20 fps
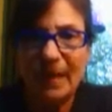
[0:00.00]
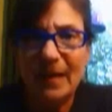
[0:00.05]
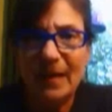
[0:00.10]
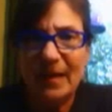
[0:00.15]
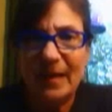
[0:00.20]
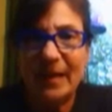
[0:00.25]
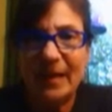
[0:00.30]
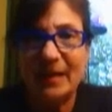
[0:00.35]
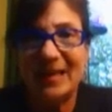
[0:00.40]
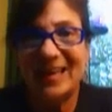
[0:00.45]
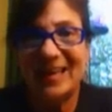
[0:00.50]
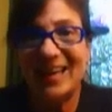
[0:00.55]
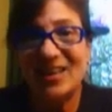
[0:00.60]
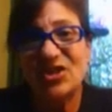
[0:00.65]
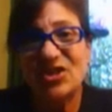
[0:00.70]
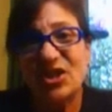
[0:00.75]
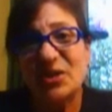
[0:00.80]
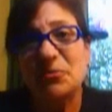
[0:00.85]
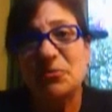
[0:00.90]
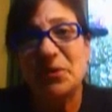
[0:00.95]
And it
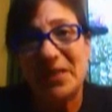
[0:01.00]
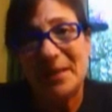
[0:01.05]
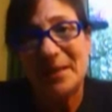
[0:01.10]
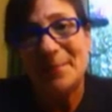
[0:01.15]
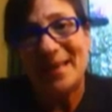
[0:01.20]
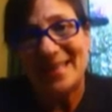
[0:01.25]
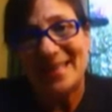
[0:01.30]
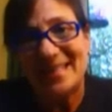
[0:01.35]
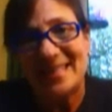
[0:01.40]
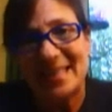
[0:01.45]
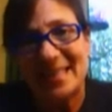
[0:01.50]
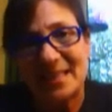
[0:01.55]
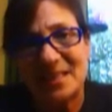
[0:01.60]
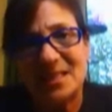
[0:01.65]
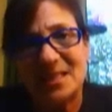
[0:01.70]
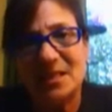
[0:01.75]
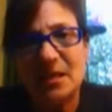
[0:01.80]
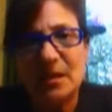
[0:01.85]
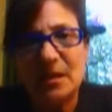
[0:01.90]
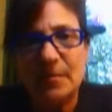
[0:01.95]
actually really makes
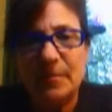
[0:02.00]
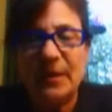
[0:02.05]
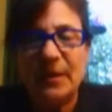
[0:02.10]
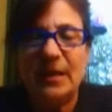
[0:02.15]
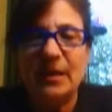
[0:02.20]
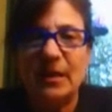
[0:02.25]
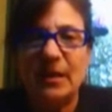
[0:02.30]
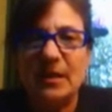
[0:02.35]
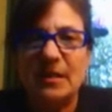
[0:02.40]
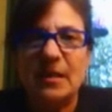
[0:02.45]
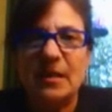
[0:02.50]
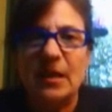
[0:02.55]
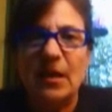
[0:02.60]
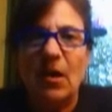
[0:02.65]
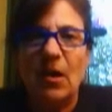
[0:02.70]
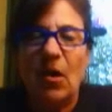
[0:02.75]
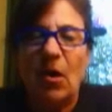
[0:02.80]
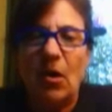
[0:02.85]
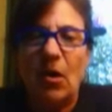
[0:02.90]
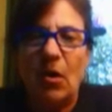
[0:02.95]
sense because
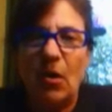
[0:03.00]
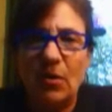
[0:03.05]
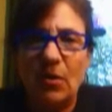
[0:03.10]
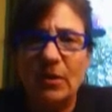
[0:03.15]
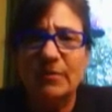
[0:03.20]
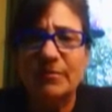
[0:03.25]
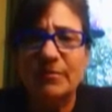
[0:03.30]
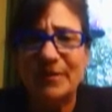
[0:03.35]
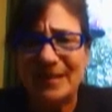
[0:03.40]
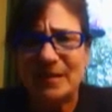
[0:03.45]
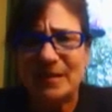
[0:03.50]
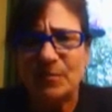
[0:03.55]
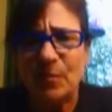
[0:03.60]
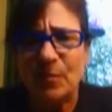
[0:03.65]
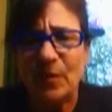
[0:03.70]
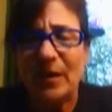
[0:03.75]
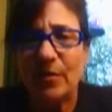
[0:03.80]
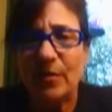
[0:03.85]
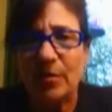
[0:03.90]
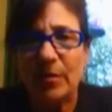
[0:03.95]
all of his
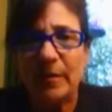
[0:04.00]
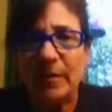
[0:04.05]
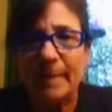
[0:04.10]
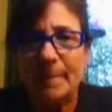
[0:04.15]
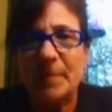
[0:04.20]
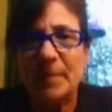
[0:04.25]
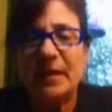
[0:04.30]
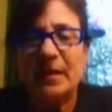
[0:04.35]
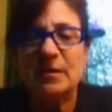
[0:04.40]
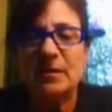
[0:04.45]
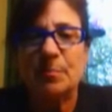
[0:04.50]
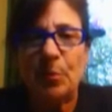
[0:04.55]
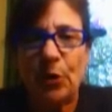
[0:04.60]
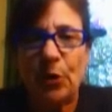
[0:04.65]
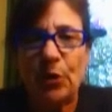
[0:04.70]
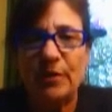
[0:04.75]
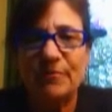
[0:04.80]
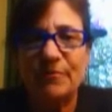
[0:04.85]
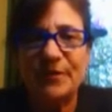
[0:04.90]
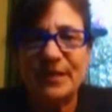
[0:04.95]
wealth is
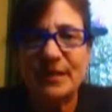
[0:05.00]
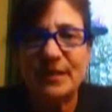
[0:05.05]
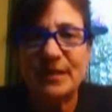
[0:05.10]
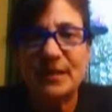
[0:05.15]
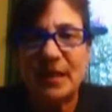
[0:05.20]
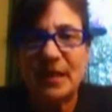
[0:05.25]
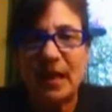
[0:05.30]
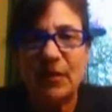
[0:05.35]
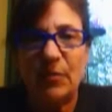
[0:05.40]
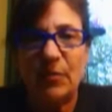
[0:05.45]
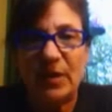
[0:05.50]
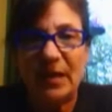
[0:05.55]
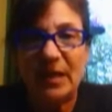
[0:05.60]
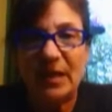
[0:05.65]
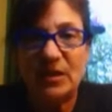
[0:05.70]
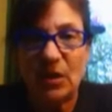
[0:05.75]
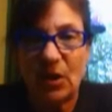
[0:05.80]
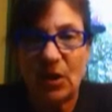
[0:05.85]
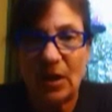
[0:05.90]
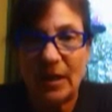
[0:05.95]
part of his estate when he
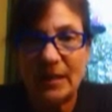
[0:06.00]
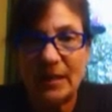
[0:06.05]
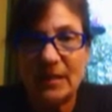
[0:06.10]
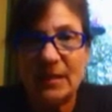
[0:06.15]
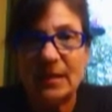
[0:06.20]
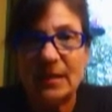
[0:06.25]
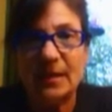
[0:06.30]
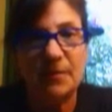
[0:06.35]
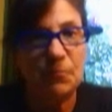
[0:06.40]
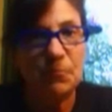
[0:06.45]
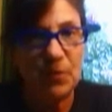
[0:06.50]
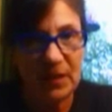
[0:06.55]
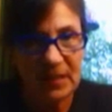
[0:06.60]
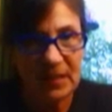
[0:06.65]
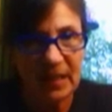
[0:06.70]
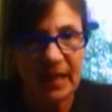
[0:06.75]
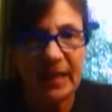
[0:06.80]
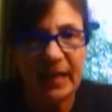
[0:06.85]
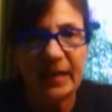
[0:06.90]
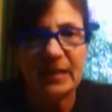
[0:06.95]
dies, and we
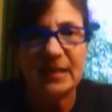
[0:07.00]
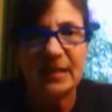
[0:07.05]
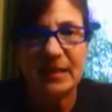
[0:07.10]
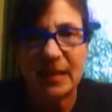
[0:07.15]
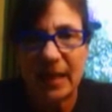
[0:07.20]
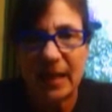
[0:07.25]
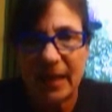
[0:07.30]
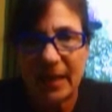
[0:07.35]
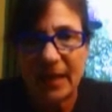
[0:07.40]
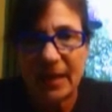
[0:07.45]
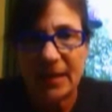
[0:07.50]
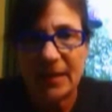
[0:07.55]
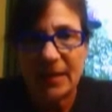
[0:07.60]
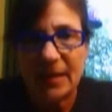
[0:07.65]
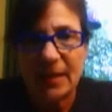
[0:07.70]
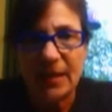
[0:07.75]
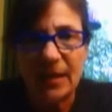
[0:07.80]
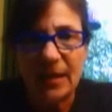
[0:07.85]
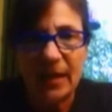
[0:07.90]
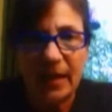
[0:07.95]
tax that,
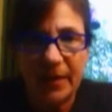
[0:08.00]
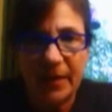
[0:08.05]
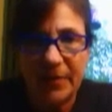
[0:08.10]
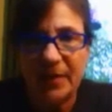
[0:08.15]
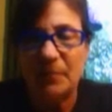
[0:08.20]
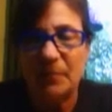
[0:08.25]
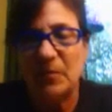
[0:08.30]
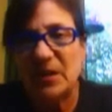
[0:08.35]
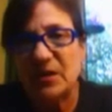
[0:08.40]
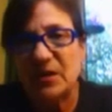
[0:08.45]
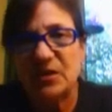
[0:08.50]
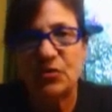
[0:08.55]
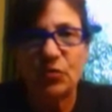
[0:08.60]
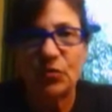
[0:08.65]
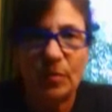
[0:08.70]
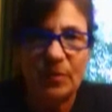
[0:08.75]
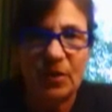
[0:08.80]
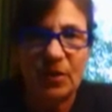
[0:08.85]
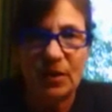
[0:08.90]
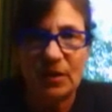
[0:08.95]
and then we
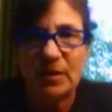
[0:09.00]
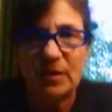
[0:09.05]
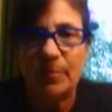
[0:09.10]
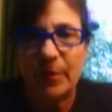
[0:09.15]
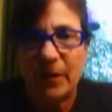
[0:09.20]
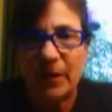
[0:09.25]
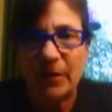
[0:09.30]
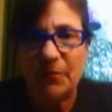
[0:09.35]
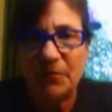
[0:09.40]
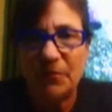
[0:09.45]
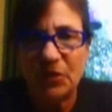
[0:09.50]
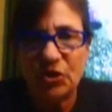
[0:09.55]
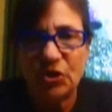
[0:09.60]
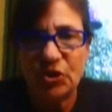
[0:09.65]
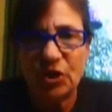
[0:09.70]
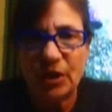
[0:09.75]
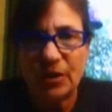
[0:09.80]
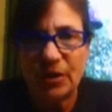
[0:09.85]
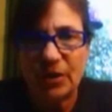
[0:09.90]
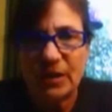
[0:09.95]
distribute it to
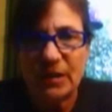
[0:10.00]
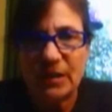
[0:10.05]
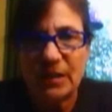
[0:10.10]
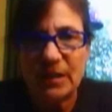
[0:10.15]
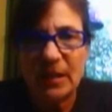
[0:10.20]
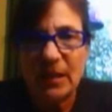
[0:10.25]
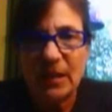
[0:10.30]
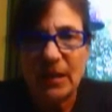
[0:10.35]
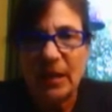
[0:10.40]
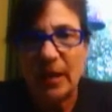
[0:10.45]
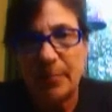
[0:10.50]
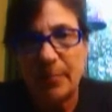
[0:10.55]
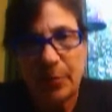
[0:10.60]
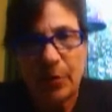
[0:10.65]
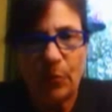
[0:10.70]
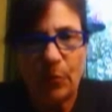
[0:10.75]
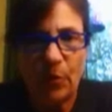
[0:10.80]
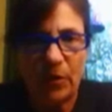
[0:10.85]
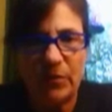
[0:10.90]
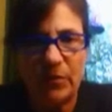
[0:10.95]
beneficiaries. And
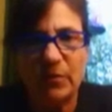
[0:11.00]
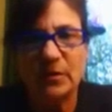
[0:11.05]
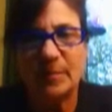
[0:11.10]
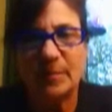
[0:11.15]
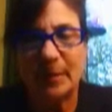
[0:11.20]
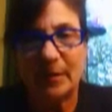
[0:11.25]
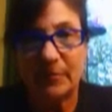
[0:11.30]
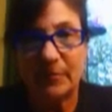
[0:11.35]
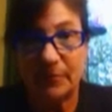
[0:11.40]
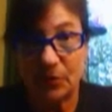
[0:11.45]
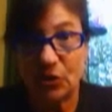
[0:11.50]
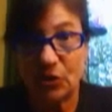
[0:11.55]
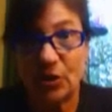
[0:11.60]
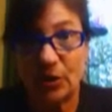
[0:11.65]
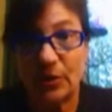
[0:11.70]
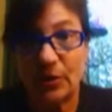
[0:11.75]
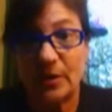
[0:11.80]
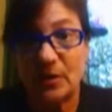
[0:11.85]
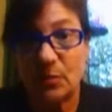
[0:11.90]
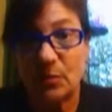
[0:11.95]
one of those
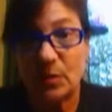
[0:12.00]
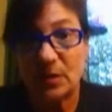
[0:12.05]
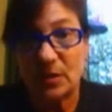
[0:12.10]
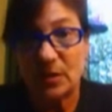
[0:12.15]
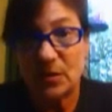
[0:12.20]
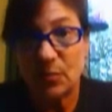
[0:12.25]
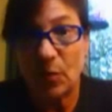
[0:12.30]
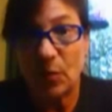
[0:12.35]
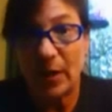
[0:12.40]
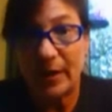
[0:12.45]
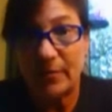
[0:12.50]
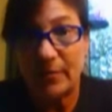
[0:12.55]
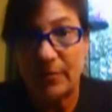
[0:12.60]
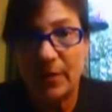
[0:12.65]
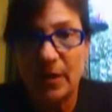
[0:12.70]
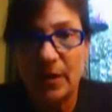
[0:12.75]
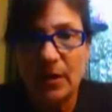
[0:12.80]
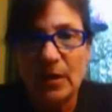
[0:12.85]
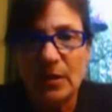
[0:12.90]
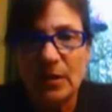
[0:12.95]
beneficiaries was his wife.
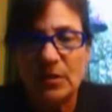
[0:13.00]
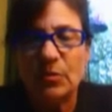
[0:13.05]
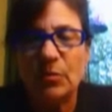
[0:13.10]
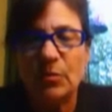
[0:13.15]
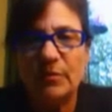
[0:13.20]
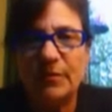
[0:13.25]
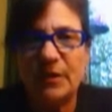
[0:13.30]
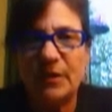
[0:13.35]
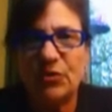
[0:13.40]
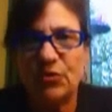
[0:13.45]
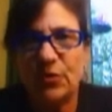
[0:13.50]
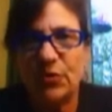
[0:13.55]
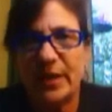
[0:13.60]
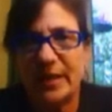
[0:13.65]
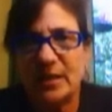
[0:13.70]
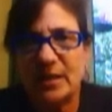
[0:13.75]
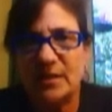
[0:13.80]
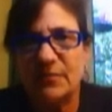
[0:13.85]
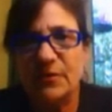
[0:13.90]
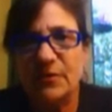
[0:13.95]
So if he
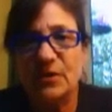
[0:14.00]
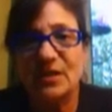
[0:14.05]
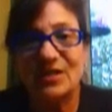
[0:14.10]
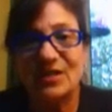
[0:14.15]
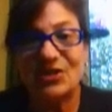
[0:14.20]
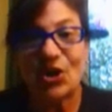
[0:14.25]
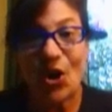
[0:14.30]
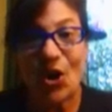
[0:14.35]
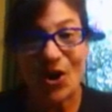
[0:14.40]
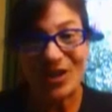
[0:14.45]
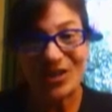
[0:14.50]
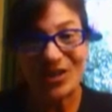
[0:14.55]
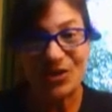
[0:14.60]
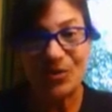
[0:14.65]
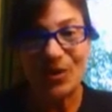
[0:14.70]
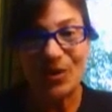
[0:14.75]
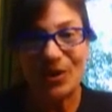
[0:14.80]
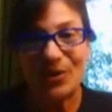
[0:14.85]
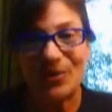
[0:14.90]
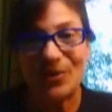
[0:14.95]
transfers stock
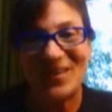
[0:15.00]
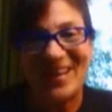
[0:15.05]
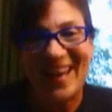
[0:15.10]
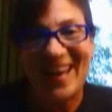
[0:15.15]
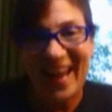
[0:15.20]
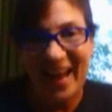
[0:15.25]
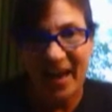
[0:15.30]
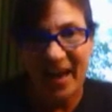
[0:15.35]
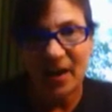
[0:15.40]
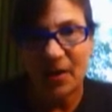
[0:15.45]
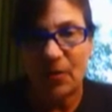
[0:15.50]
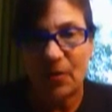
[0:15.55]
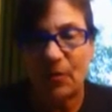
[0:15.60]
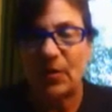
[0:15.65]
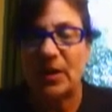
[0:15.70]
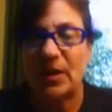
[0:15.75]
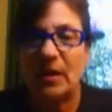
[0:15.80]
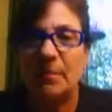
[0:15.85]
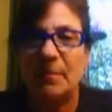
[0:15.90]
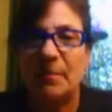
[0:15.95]
to her
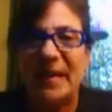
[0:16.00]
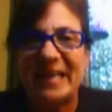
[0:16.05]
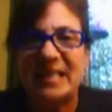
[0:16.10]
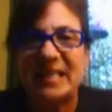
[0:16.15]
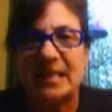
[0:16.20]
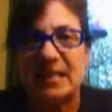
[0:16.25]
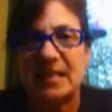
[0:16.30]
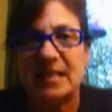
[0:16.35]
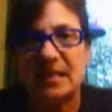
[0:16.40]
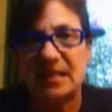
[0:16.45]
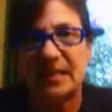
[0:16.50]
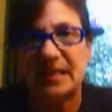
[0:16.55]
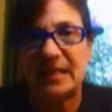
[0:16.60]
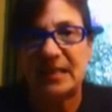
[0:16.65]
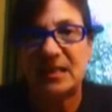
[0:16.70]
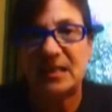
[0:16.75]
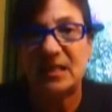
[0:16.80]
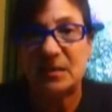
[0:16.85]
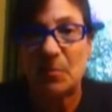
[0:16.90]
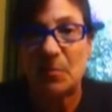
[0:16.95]
now, he makes his
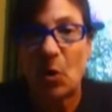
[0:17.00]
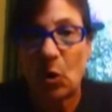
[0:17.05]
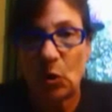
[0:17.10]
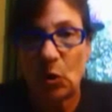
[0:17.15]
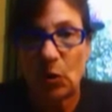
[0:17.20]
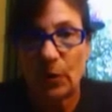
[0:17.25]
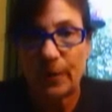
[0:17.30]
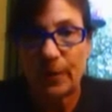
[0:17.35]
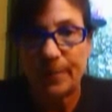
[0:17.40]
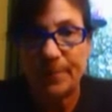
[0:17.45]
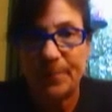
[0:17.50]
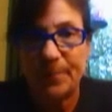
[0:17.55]
estate smaller.